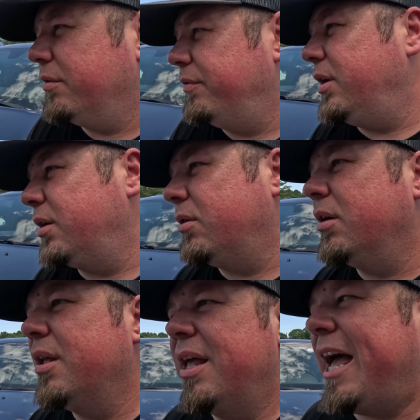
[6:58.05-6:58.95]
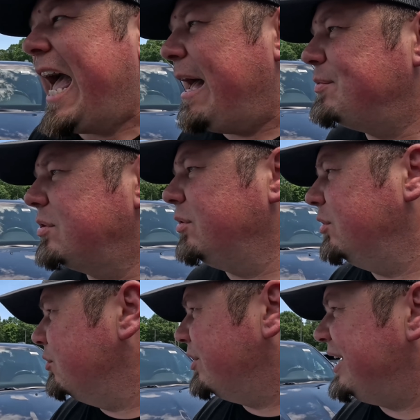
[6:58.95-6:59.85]
vehicle.
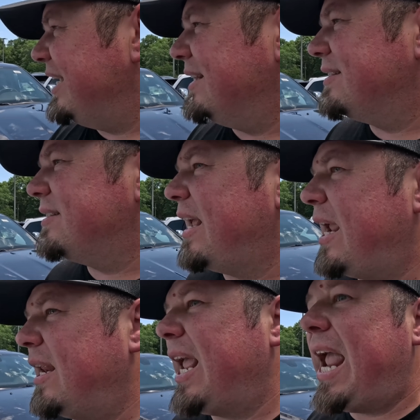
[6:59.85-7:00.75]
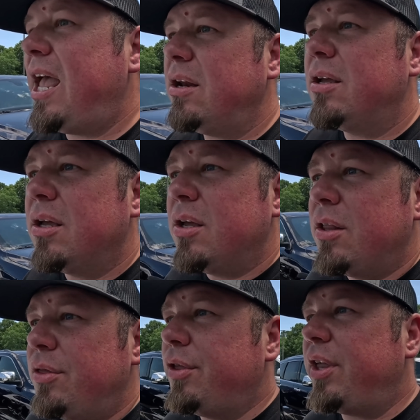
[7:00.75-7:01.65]
Absolutely insane. And
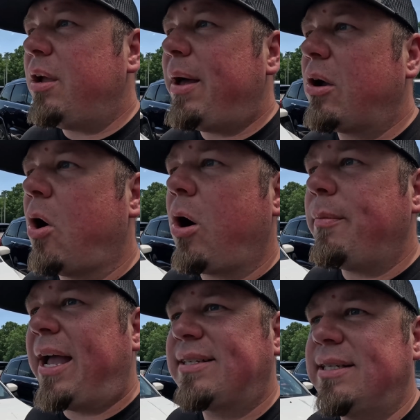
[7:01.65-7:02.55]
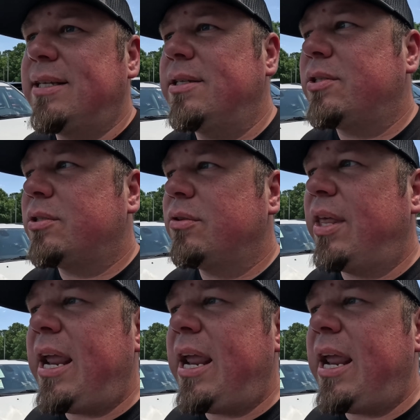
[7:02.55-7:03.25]
the thing about Carmax is they